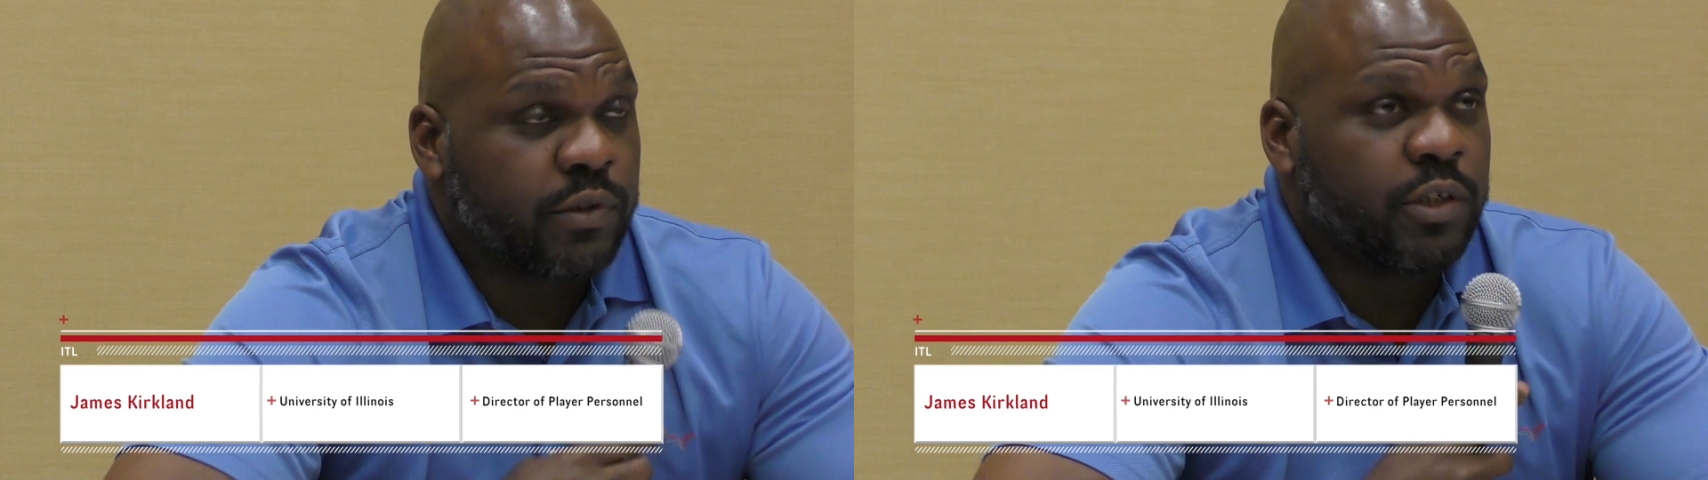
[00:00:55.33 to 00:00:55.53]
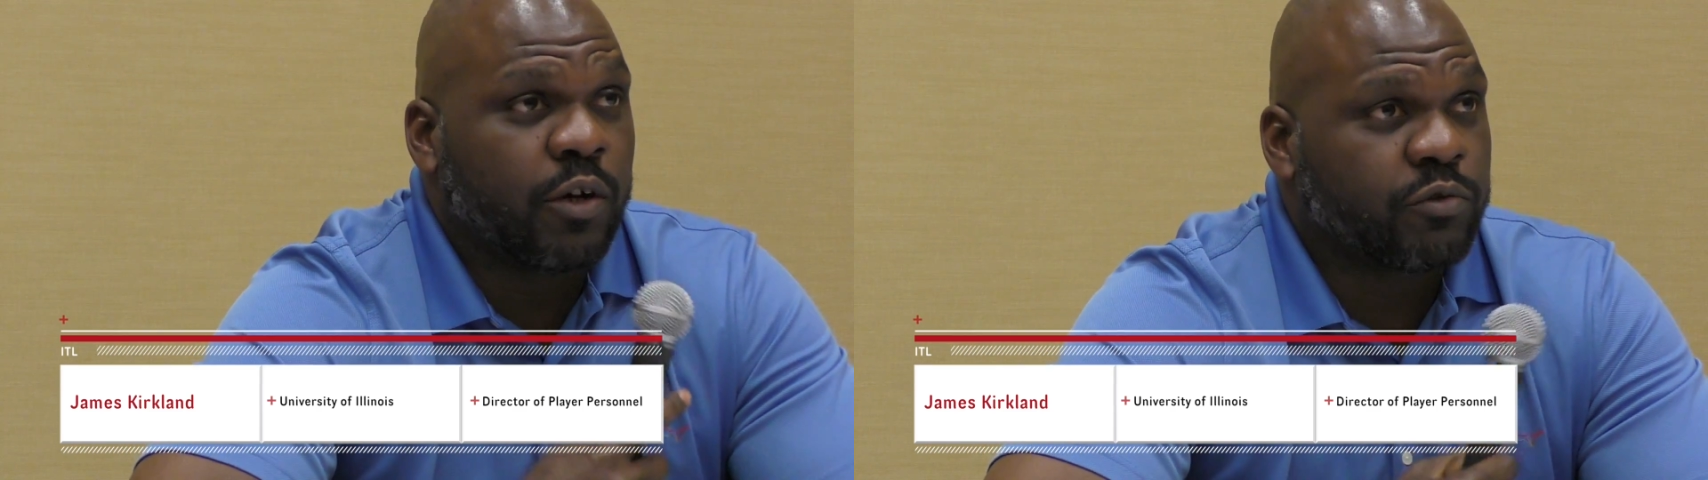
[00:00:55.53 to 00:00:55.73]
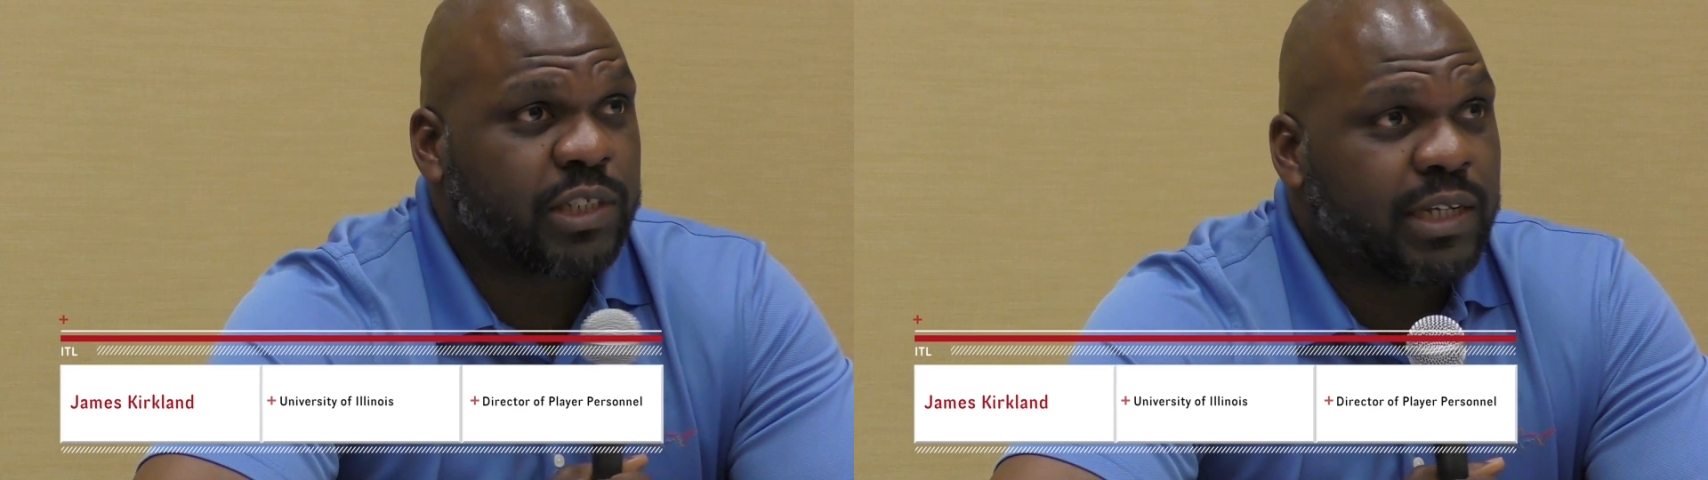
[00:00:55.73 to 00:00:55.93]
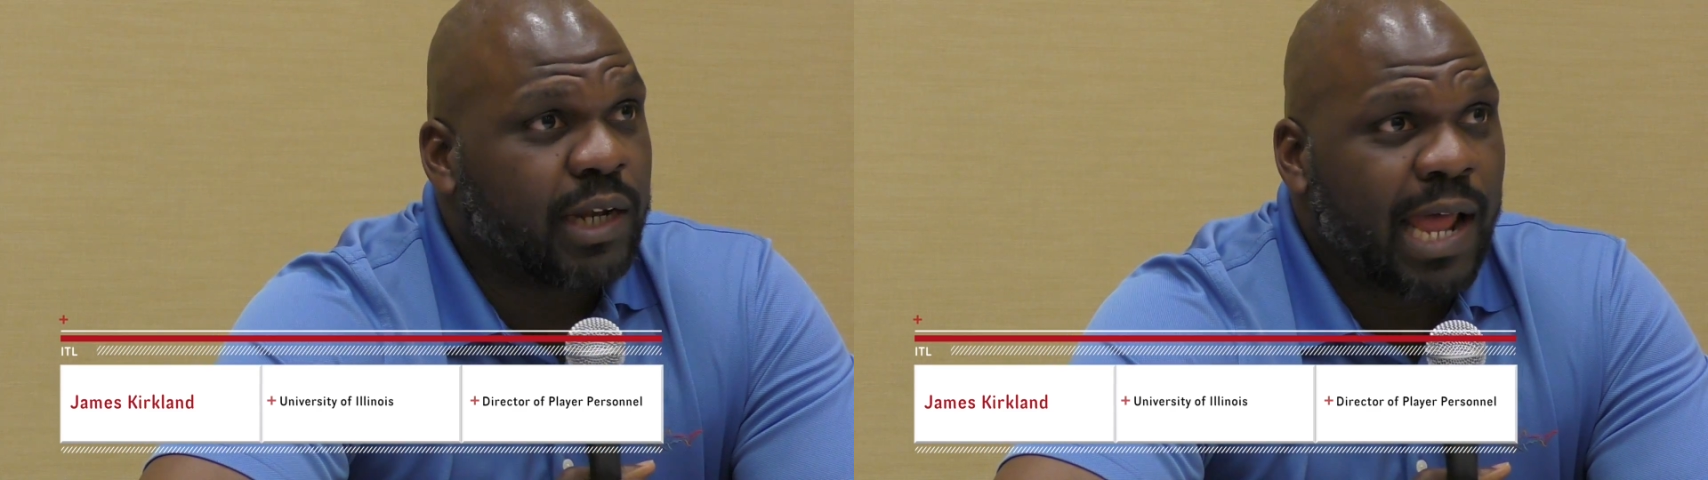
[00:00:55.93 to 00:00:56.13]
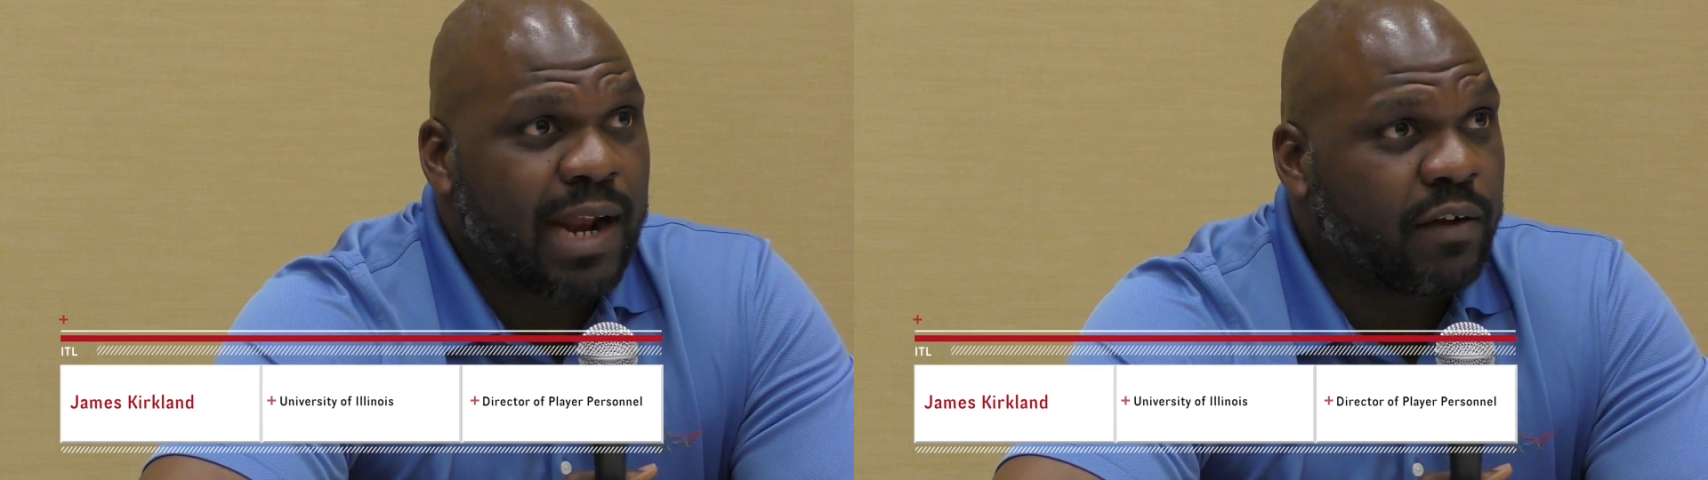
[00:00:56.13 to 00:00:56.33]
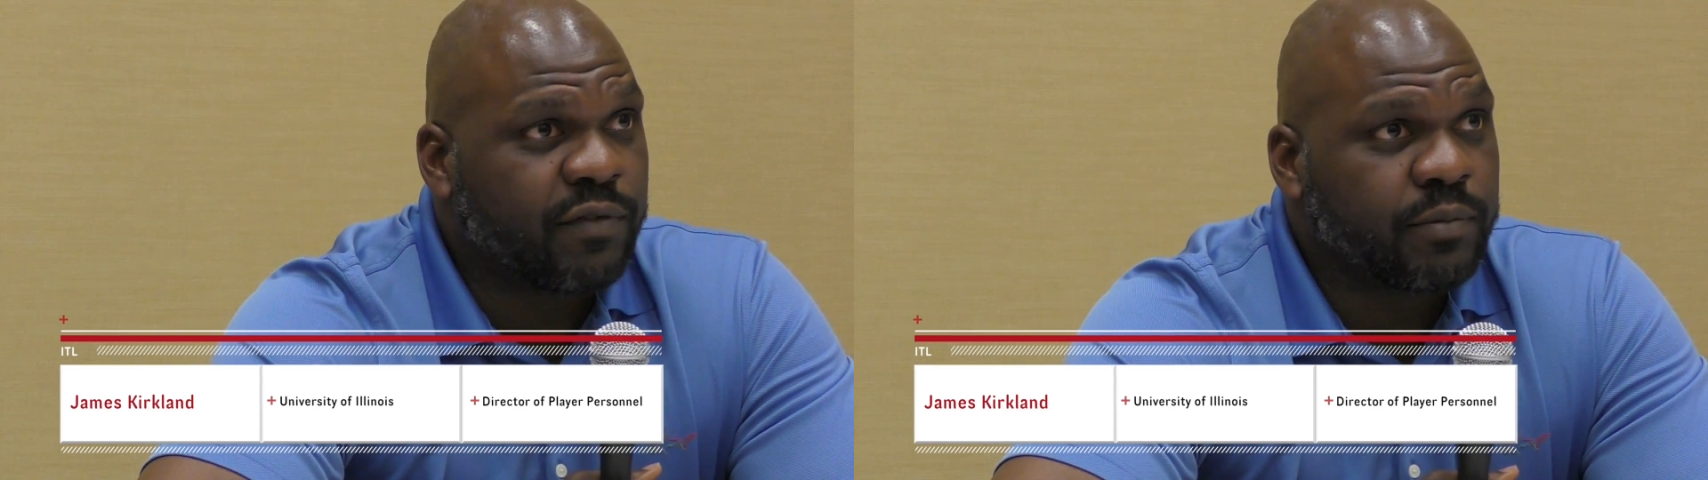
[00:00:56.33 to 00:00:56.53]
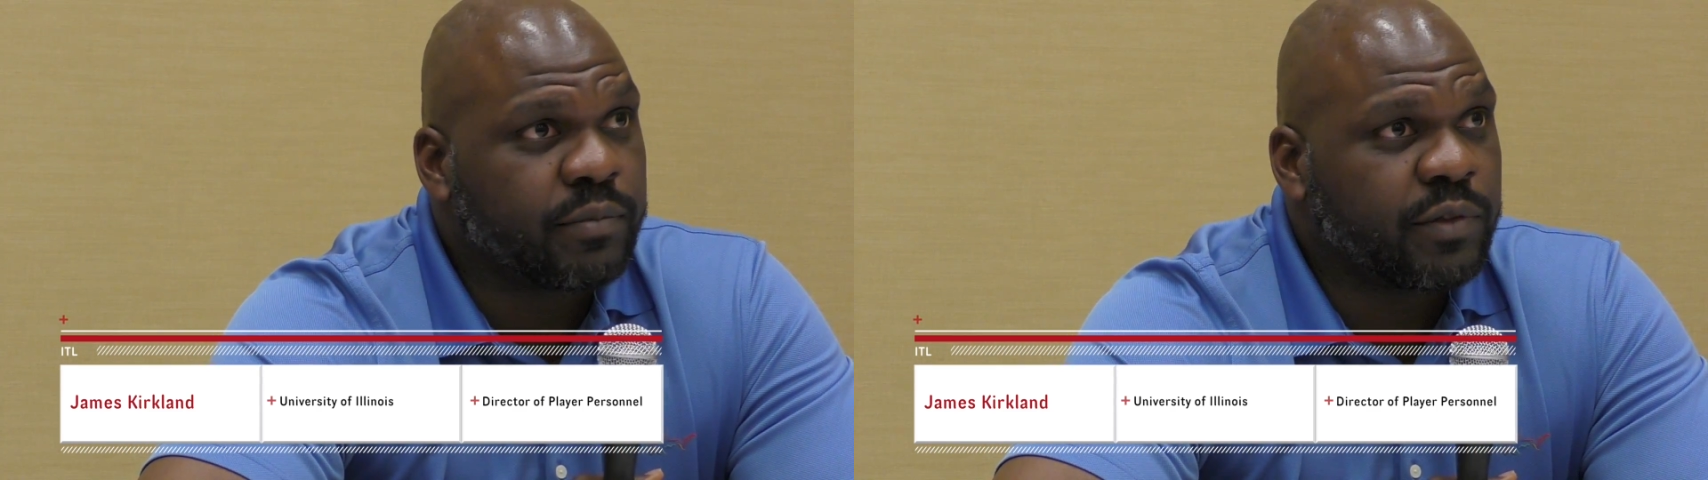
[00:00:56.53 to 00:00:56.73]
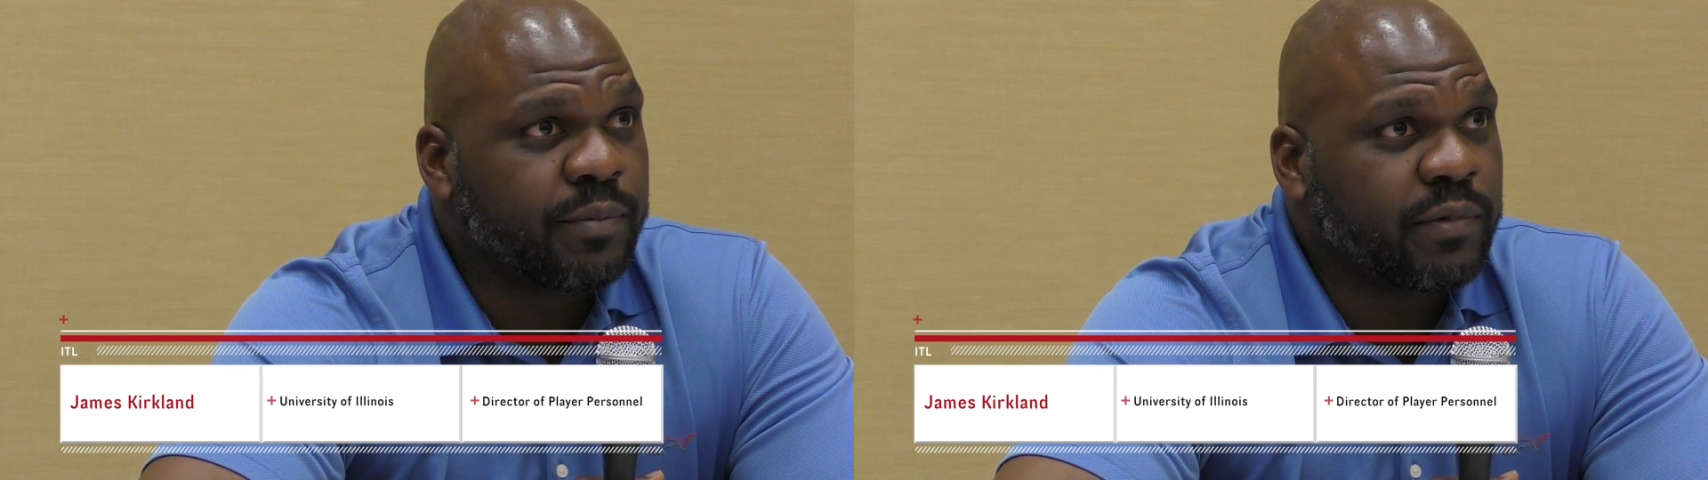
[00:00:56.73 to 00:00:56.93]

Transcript: you don't see a lot of them.